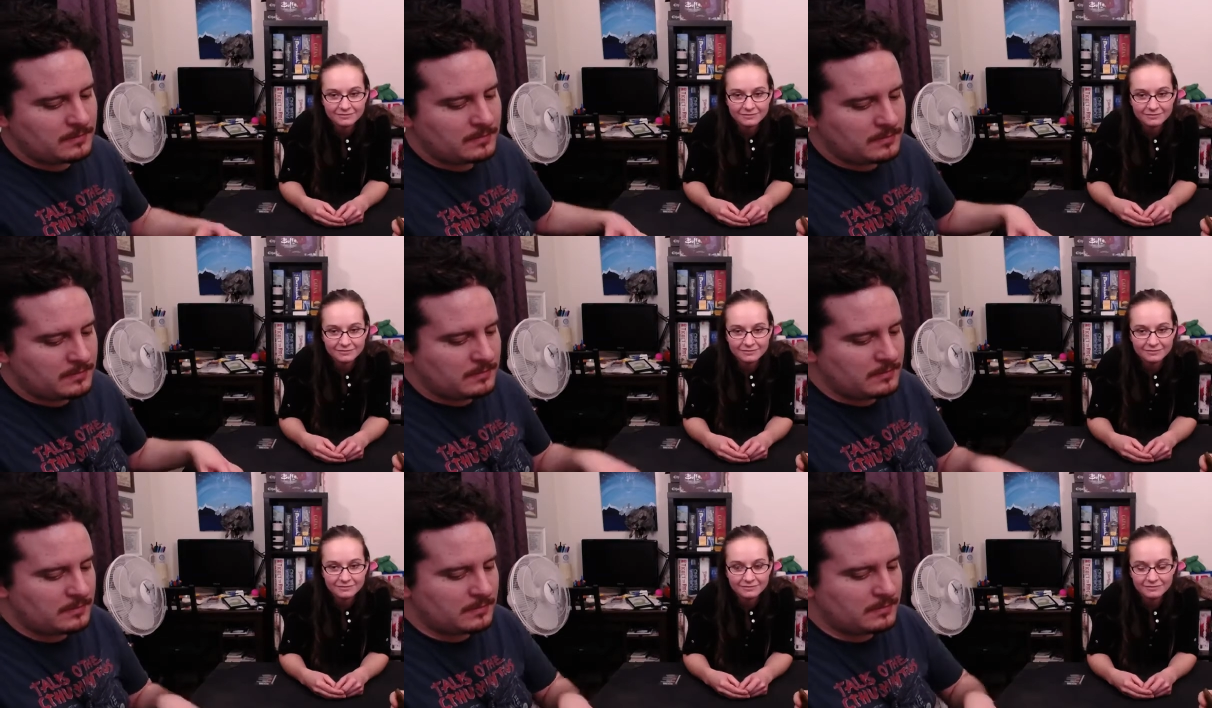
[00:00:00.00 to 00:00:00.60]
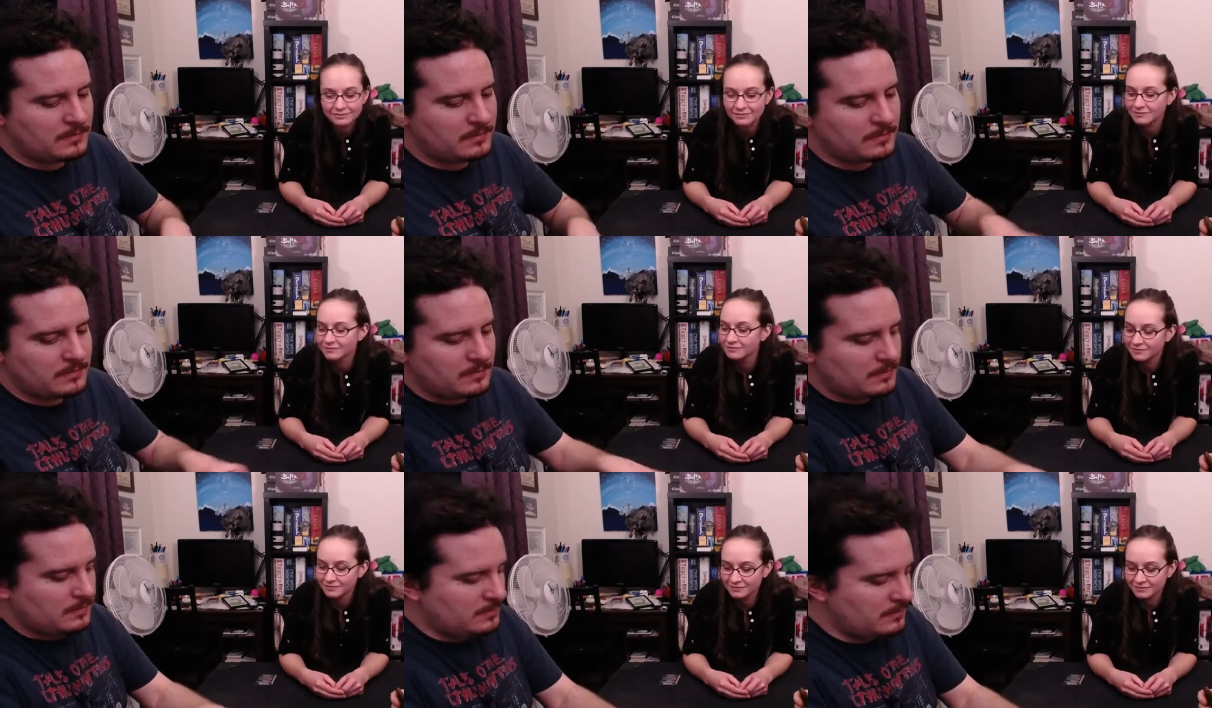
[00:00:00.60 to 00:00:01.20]

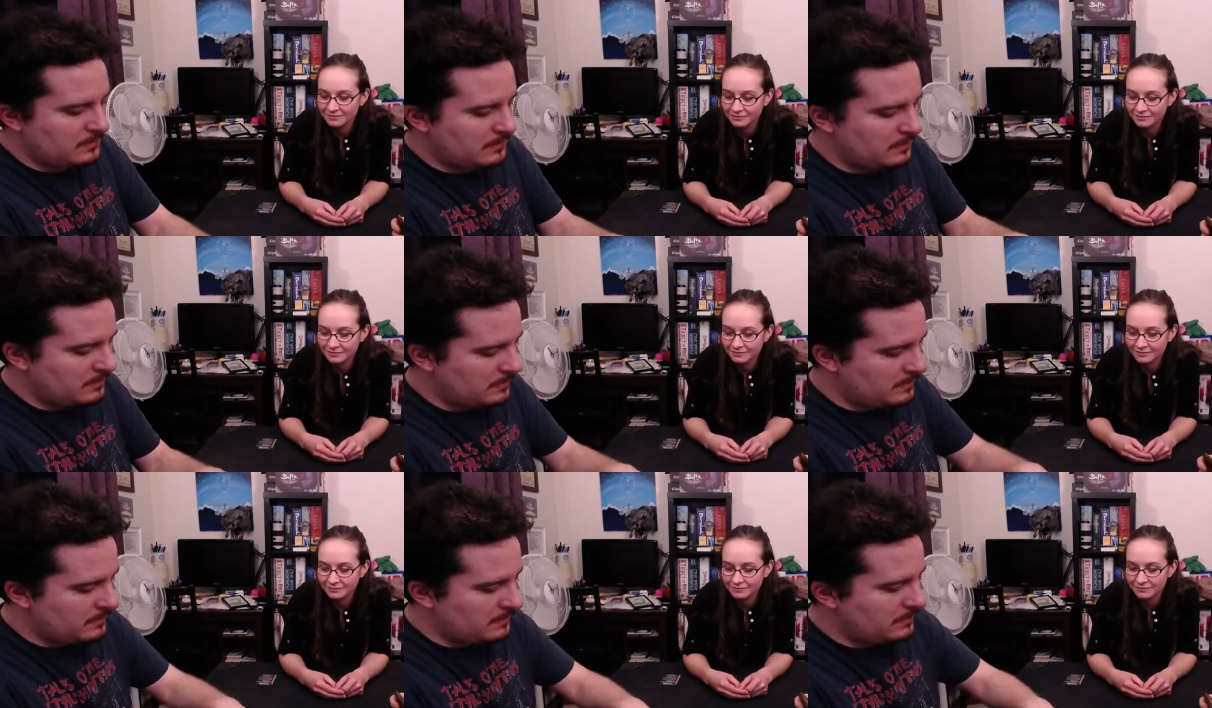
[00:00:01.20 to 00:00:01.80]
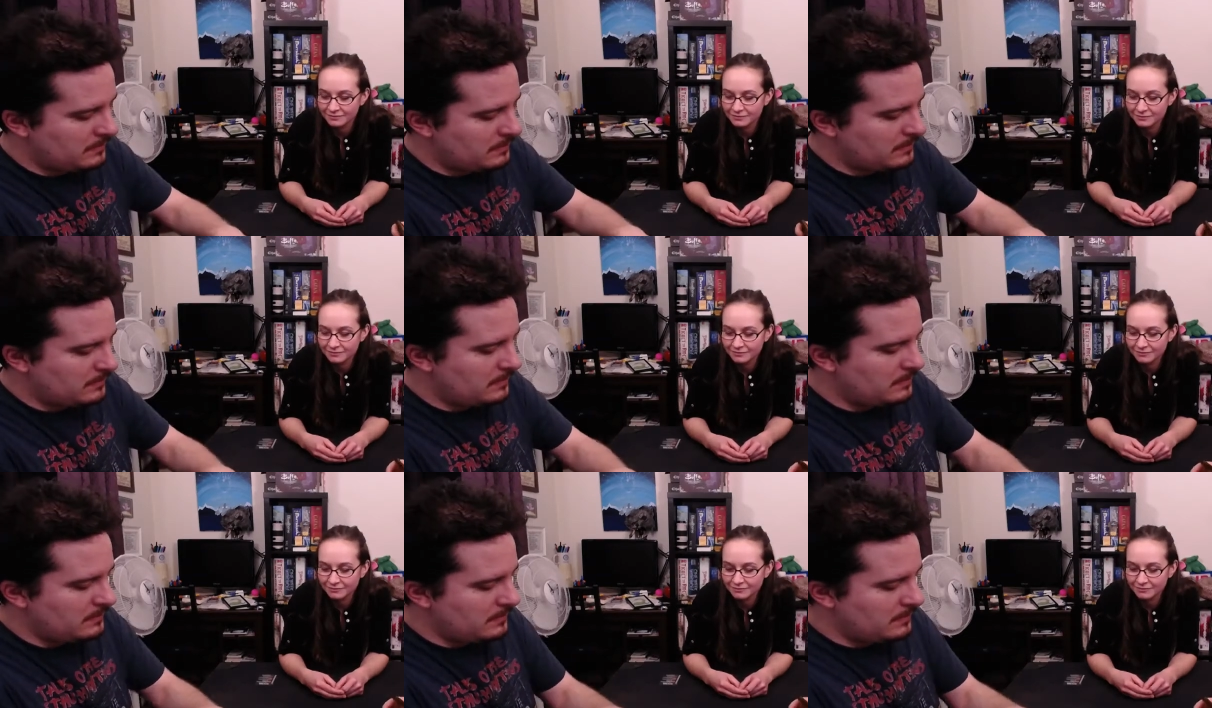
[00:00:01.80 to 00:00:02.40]

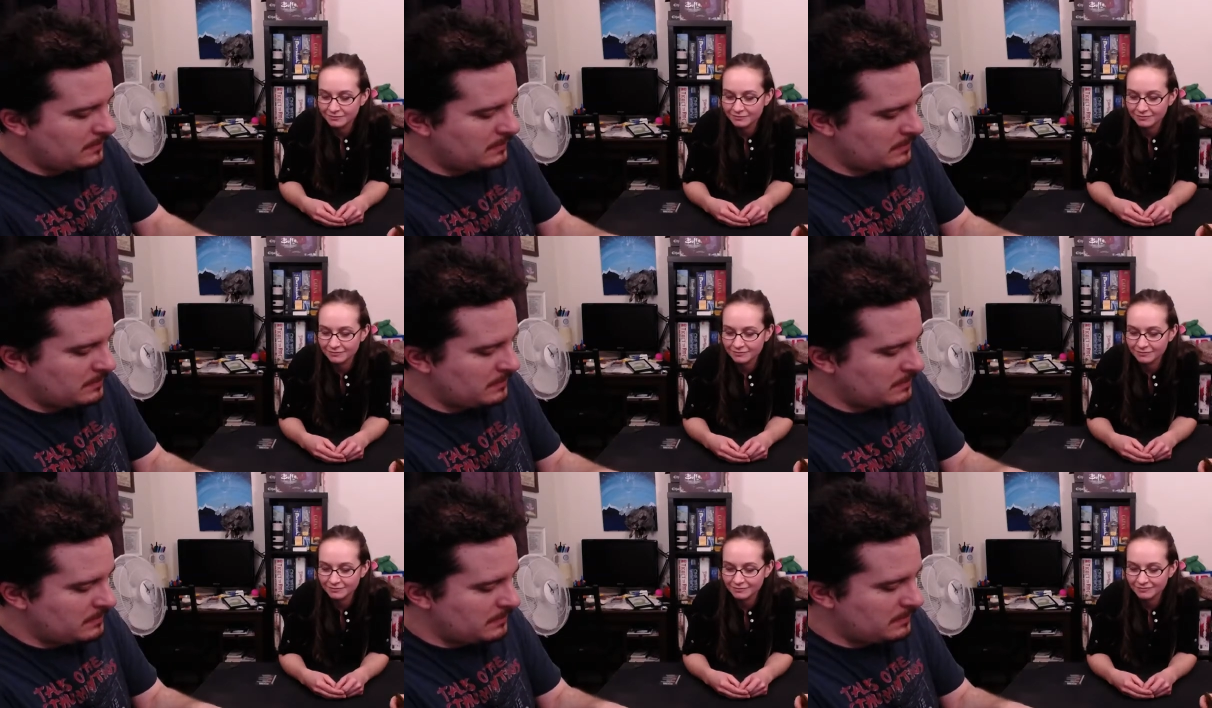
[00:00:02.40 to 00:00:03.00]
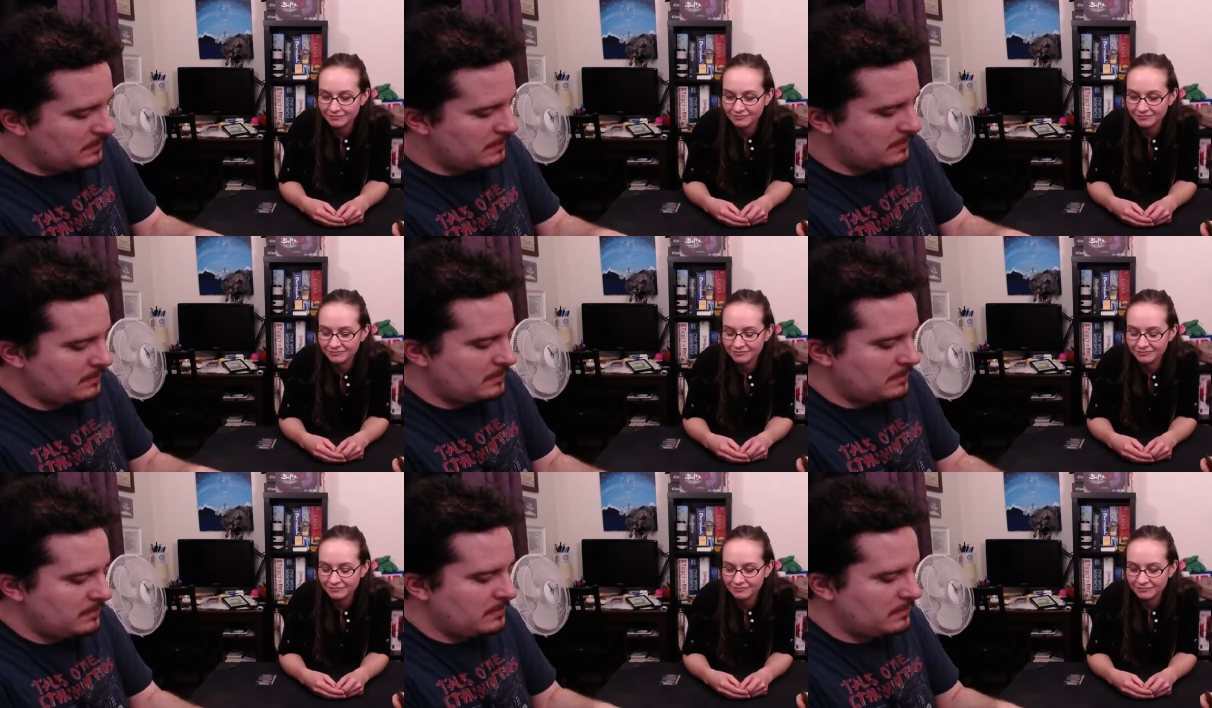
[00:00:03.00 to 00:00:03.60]

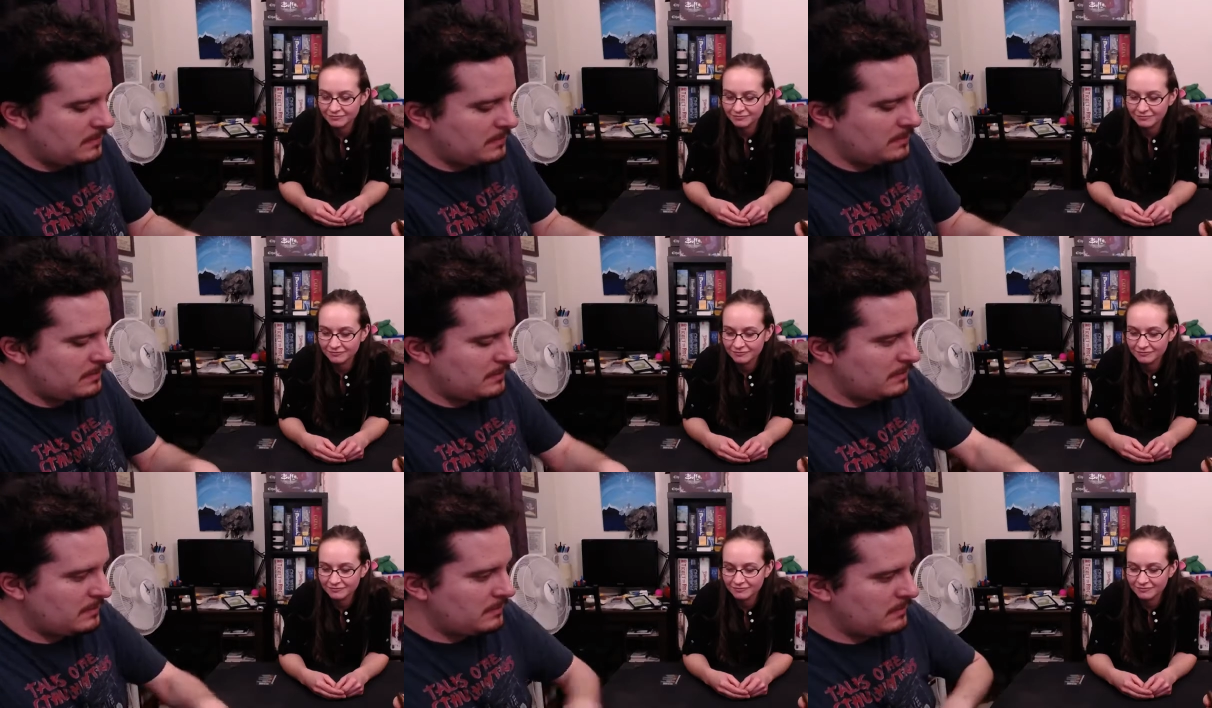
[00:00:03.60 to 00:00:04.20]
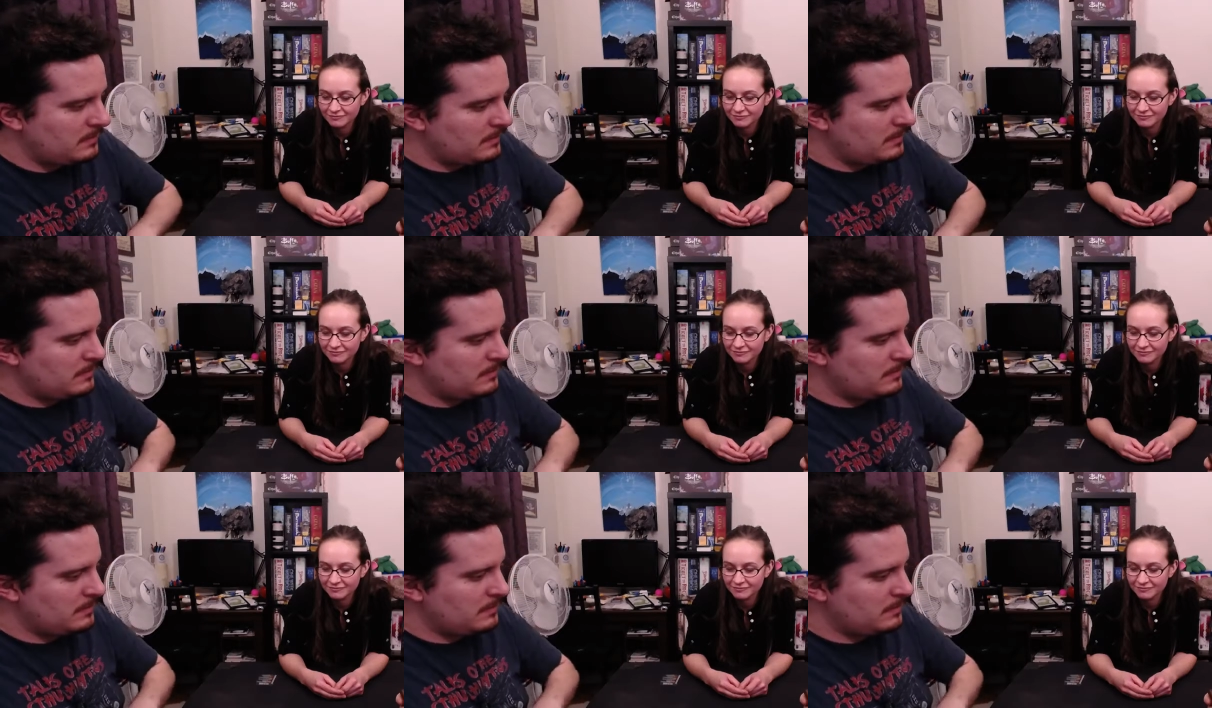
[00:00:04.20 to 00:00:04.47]
(no one is talking)